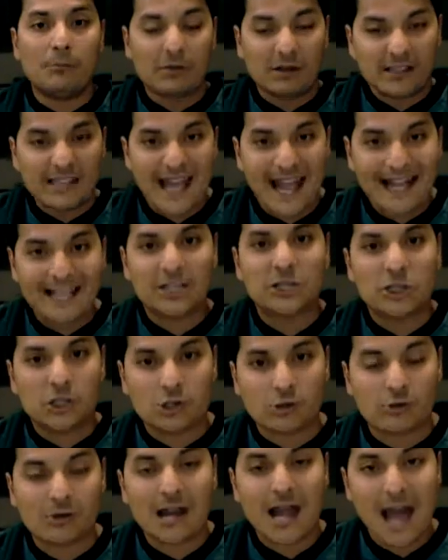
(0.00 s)
you protect
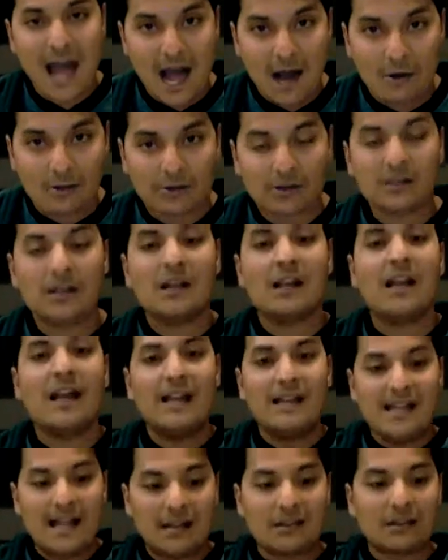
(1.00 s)
your house,
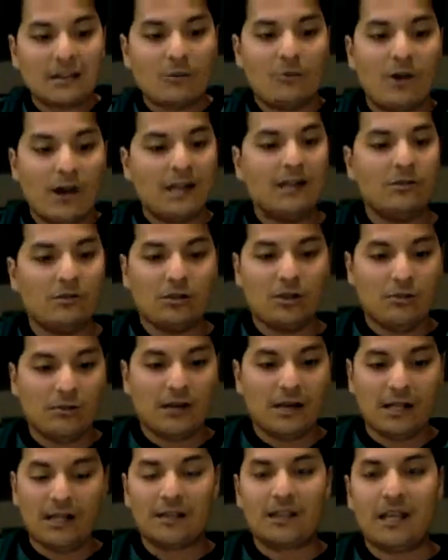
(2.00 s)
and that's the way you
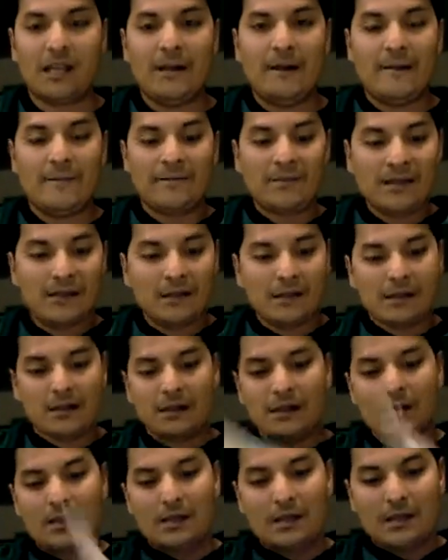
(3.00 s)
do it. That's it.
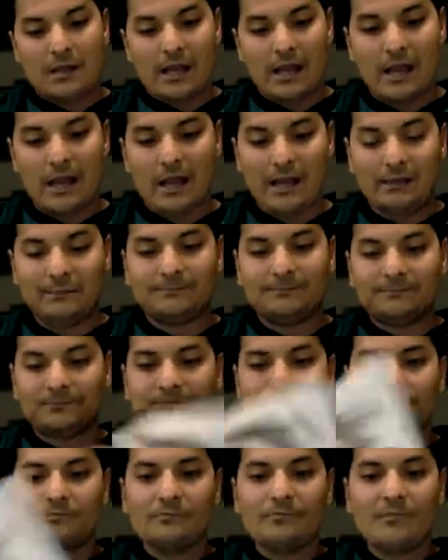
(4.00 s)
And
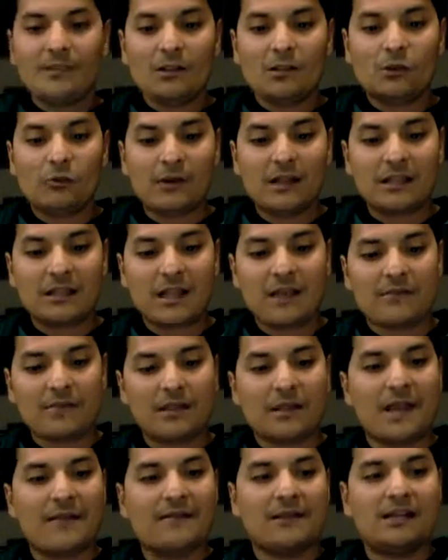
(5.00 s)

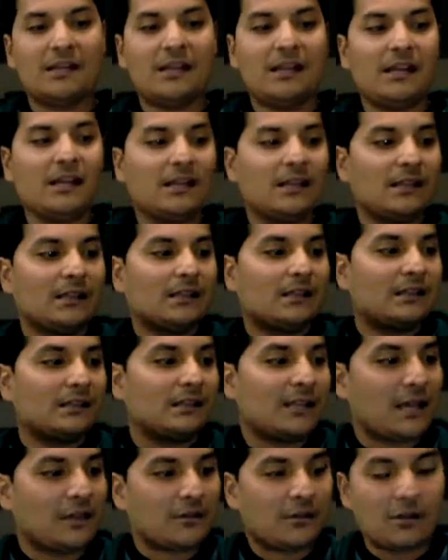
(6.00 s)
27-17,
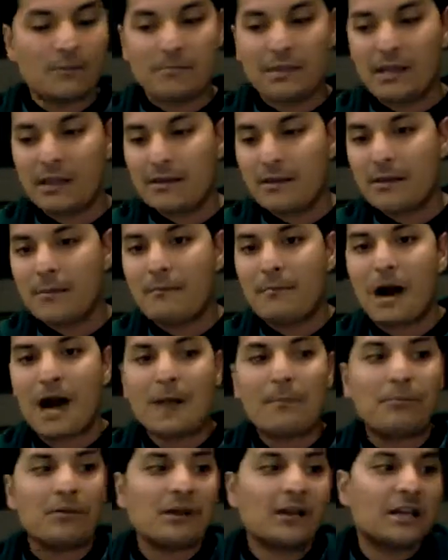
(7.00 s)
that's going to be
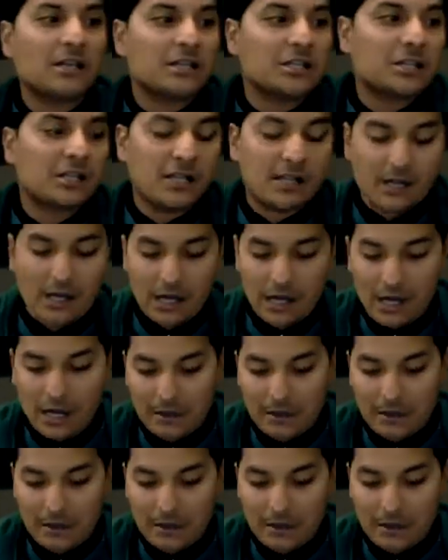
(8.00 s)
my prediction.